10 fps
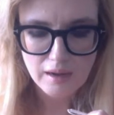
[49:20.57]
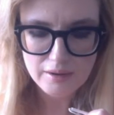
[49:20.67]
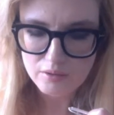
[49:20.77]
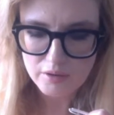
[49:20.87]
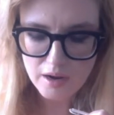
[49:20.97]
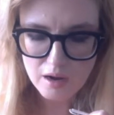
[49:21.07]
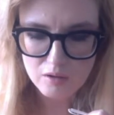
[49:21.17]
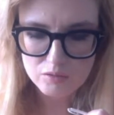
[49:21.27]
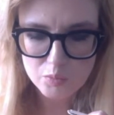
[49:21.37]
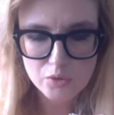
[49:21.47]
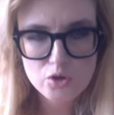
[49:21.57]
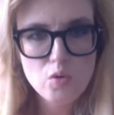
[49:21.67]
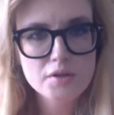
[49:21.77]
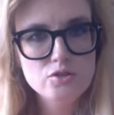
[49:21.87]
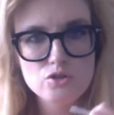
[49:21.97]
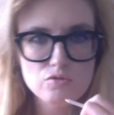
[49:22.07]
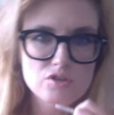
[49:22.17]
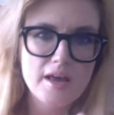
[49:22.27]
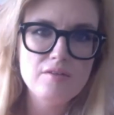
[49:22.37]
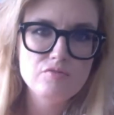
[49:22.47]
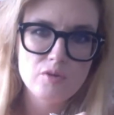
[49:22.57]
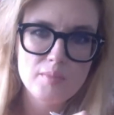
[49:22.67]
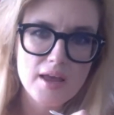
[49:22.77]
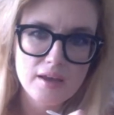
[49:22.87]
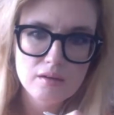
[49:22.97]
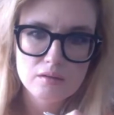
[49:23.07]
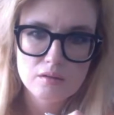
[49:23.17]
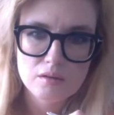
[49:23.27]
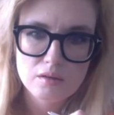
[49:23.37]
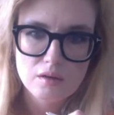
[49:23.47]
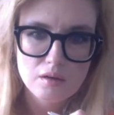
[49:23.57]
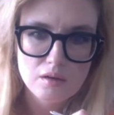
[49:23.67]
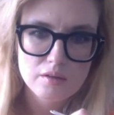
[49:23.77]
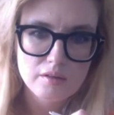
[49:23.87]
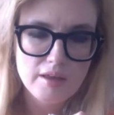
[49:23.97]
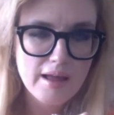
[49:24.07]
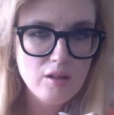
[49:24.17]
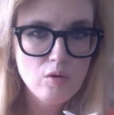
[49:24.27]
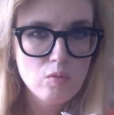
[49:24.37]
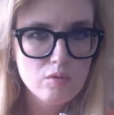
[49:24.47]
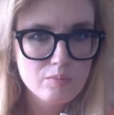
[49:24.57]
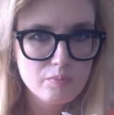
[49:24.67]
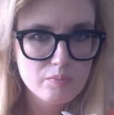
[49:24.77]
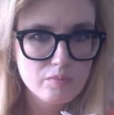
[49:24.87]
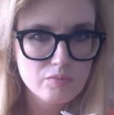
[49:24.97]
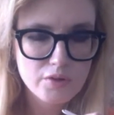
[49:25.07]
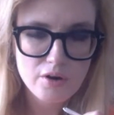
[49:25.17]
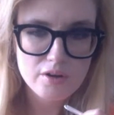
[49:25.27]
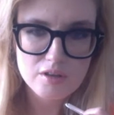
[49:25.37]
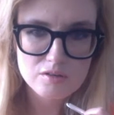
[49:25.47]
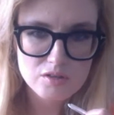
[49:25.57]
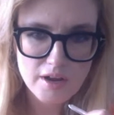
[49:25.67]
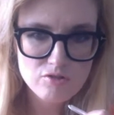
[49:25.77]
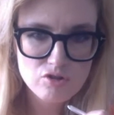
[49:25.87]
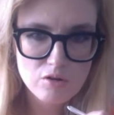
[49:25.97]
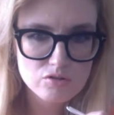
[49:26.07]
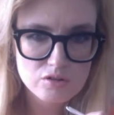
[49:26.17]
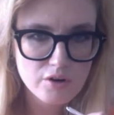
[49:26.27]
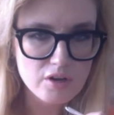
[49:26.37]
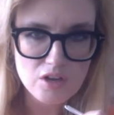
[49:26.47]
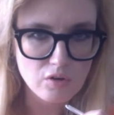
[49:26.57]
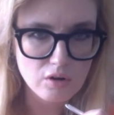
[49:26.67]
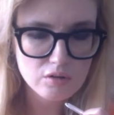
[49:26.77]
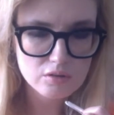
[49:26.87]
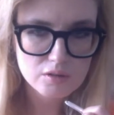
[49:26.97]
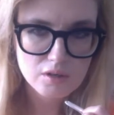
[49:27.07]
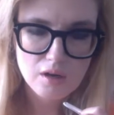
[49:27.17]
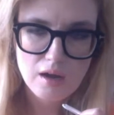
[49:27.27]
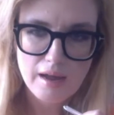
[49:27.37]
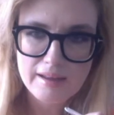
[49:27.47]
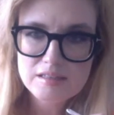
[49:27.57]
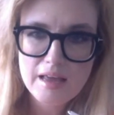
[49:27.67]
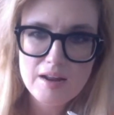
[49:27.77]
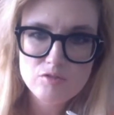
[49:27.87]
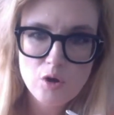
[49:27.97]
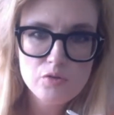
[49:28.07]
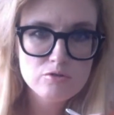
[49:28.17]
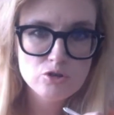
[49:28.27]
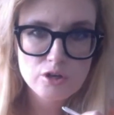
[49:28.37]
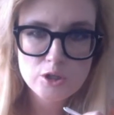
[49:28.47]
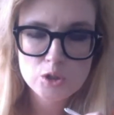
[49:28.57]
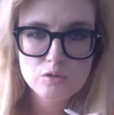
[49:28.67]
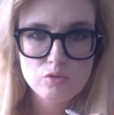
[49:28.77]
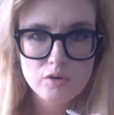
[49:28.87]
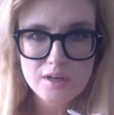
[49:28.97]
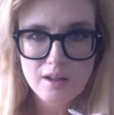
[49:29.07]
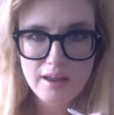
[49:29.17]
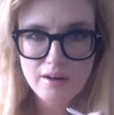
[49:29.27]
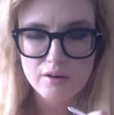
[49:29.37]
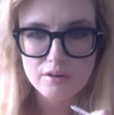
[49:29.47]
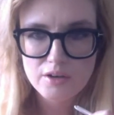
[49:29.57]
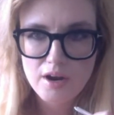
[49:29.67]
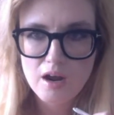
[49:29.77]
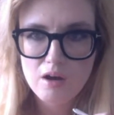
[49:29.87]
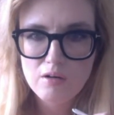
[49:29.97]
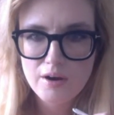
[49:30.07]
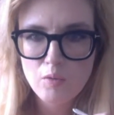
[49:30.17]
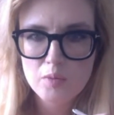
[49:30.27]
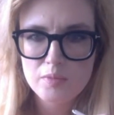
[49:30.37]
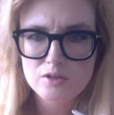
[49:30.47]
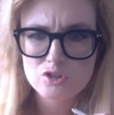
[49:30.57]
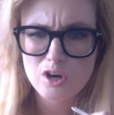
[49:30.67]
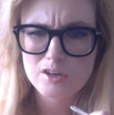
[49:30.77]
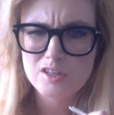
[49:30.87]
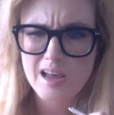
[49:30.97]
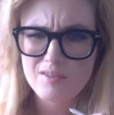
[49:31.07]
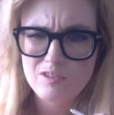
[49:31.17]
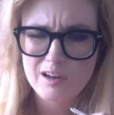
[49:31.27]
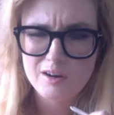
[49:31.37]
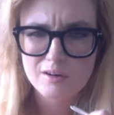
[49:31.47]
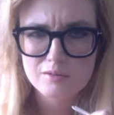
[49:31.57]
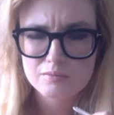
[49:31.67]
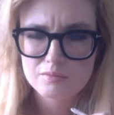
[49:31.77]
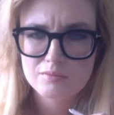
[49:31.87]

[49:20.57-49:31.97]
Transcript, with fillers: I don't know. The blue one's too zen for me. The yellow, they're Sinestro is they're evil. I guess I'd have to go the traditional Green Lantern. You know, I don't want to be the Star Sapphire.